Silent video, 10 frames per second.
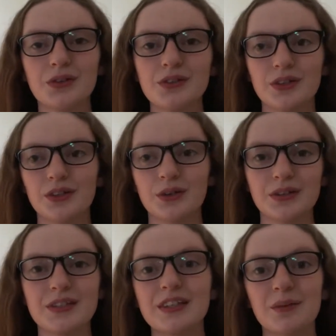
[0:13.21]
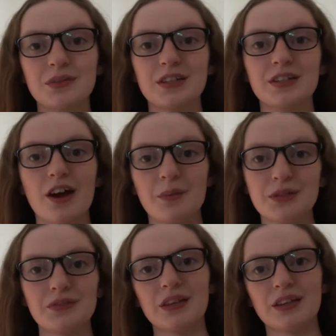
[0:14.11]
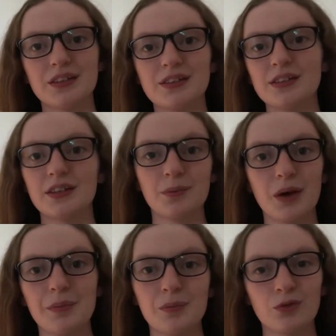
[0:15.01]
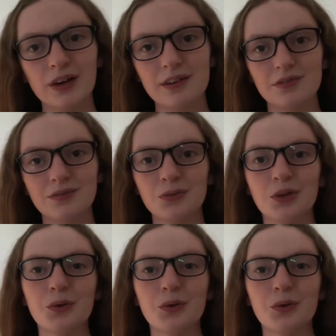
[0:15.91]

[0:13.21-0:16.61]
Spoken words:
so that you can skip to the times of things that might be more relevant for you,